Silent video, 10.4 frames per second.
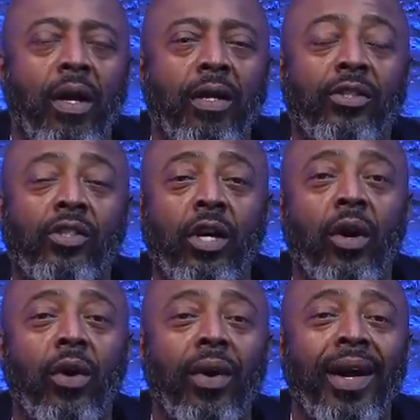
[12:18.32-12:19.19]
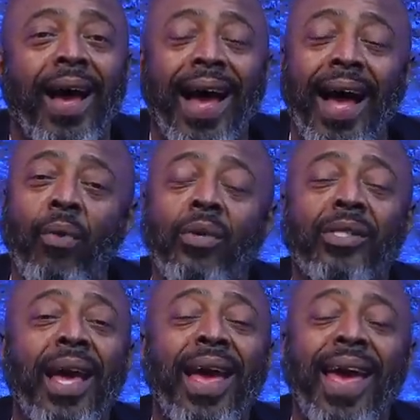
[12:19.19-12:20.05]
So I
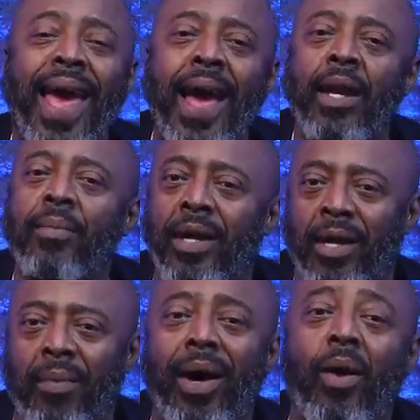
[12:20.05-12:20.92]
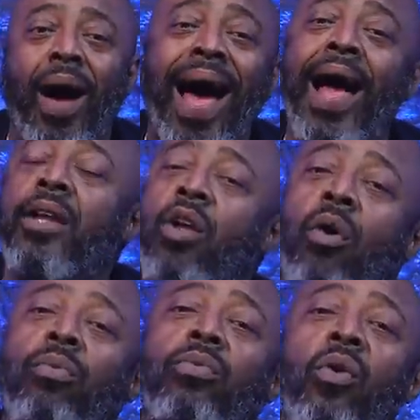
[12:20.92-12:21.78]
was adamant about I
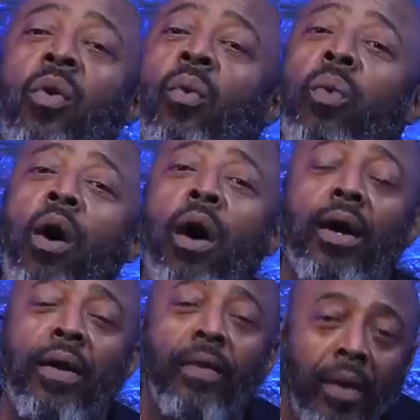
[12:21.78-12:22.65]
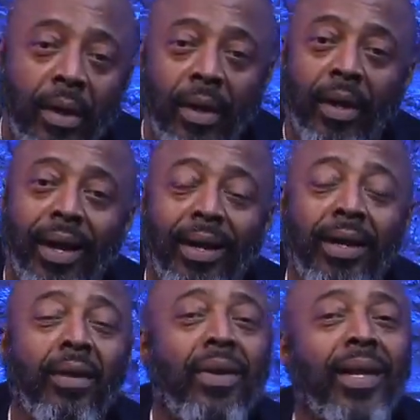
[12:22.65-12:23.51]
don't walk.
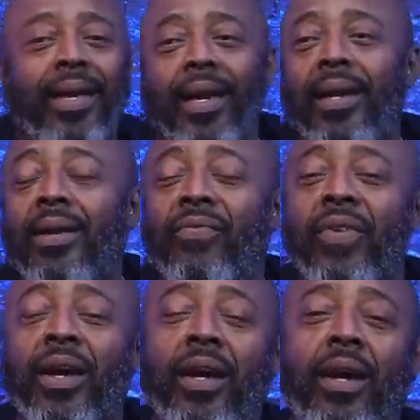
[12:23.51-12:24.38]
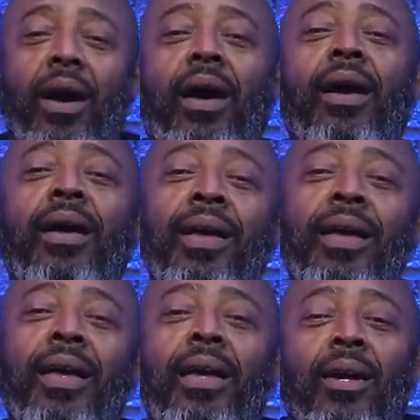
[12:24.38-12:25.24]
Literally get in the fucking car
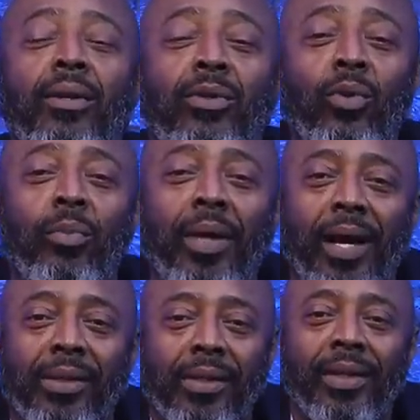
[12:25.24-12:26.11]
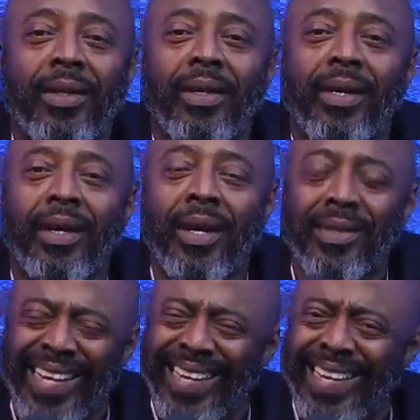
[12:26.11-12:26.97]
and go two blocks. And I
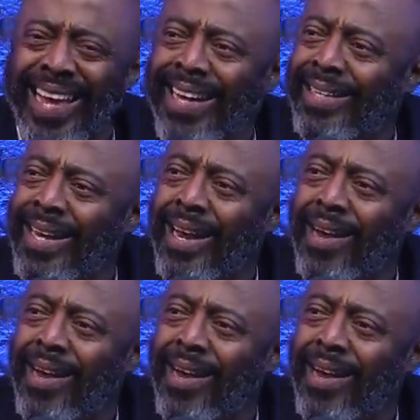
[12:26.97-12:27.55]
was like, God damn.